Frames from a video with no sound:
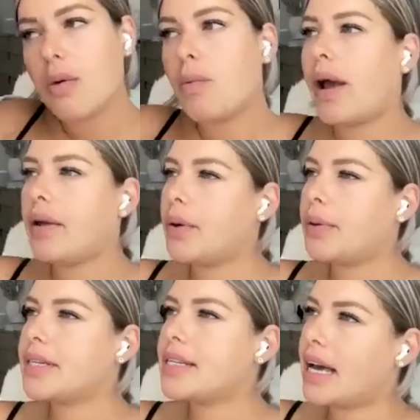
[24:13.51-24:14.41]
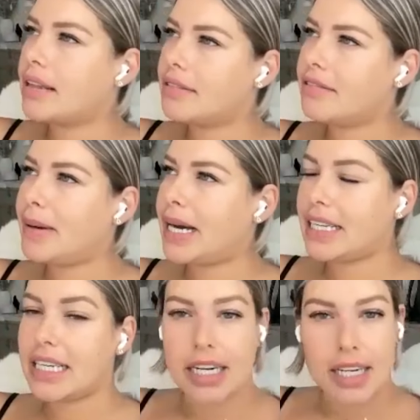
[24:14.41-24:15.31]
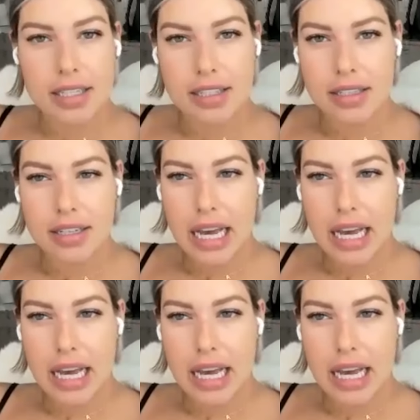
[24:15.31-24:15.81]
when we were together for about a year.